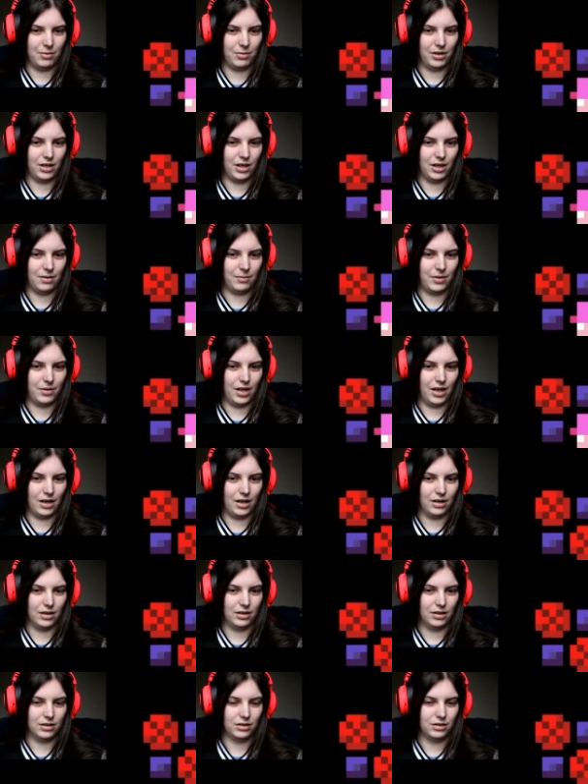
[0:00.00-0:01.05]
Put that up
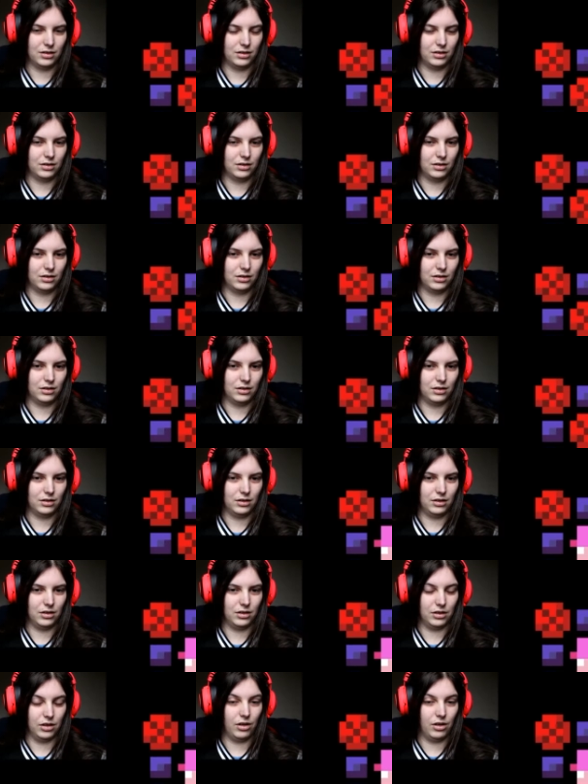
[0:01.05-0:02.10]
there.
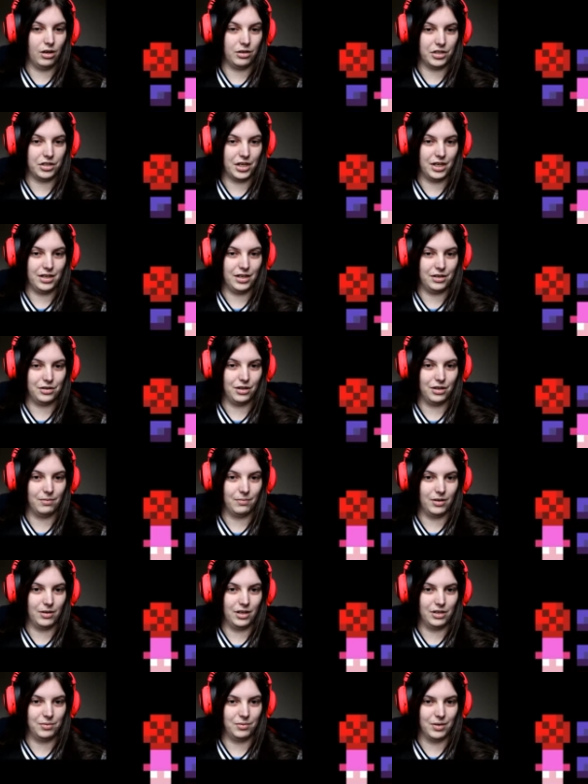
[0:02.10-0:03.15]
There's a logic in here
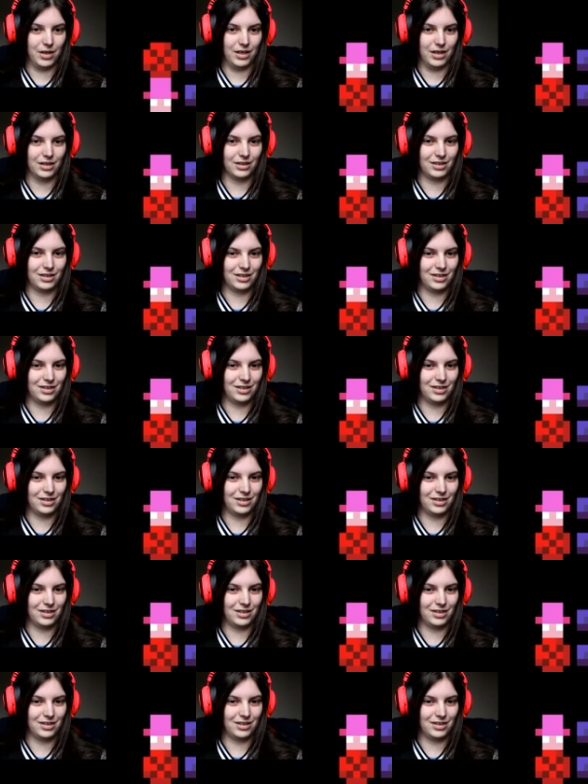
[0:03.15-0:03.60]
somewhere, I swear.